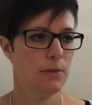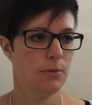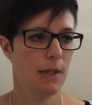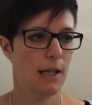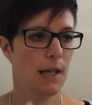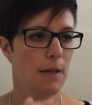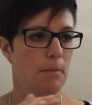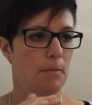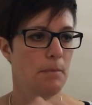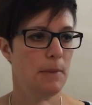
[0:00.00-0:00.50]
So we
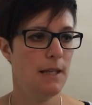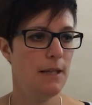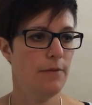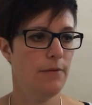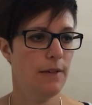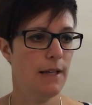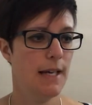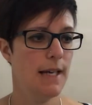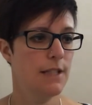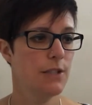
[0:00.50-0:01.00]
get B
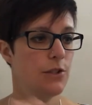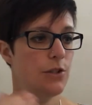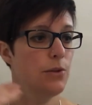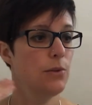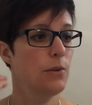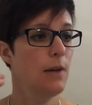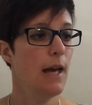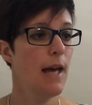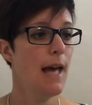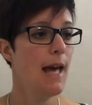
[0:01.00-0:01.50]
flat
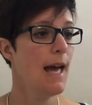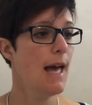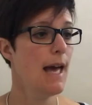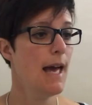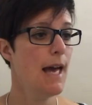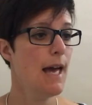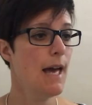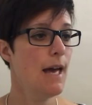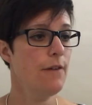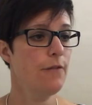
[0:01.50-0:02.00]
to
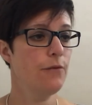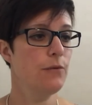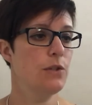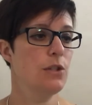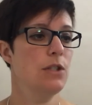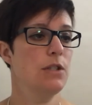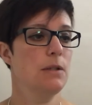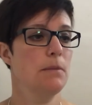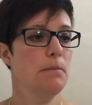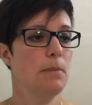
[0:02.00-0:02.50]
F,
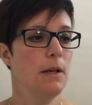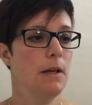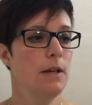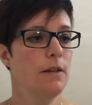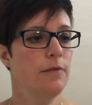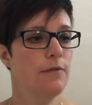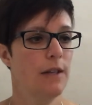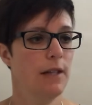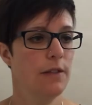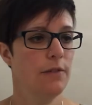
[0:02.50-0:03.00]
which is a
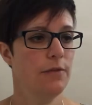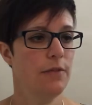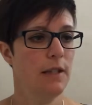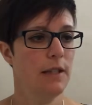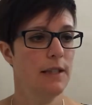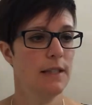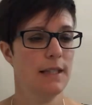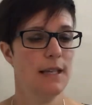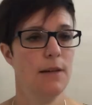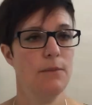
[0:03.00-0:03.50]
perfect
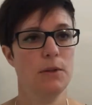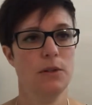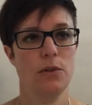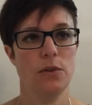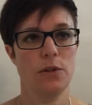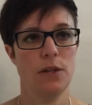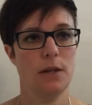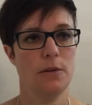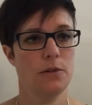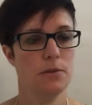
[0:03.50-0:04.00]
fifth. Again, we
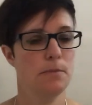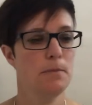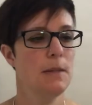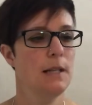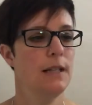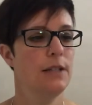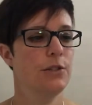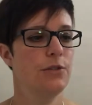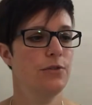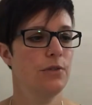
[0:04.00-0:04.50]
got those
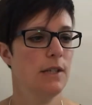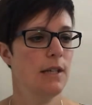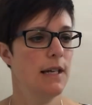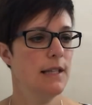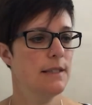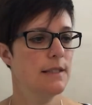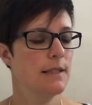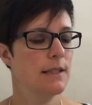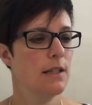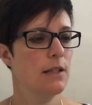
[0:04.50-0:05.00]

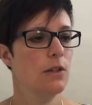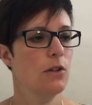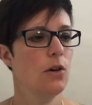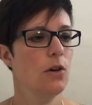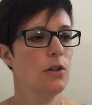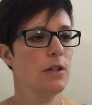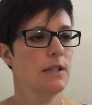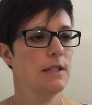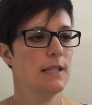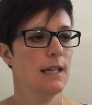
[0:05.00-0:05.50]
military-esque
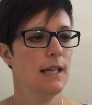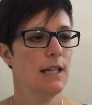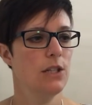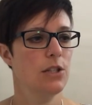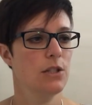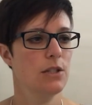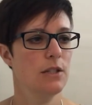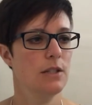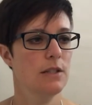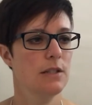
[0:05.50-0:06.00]

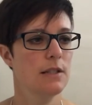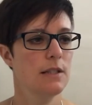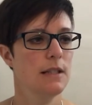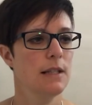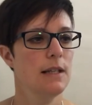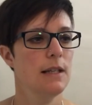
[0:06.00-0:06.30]
connotations.